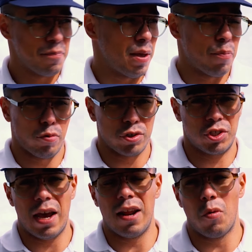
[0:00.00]
People were
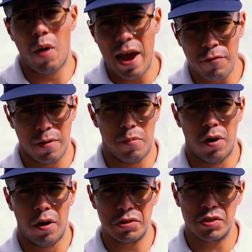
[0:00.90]
staying away from
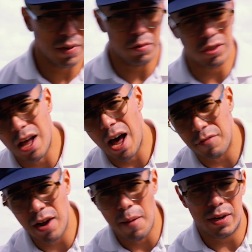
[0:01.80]
malls. There was a lot
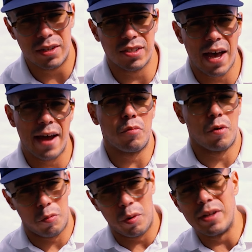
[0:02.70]
of companies that
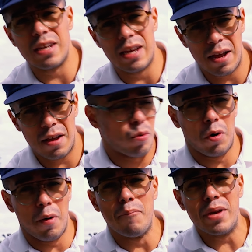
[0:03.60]
were renting,
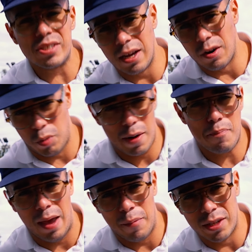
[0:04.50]
were missing rent
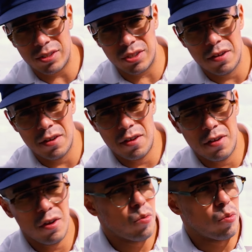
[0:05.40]
payments,
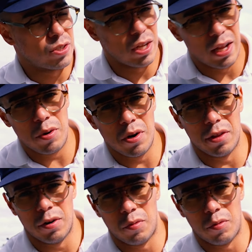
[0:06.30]
were delinquent on their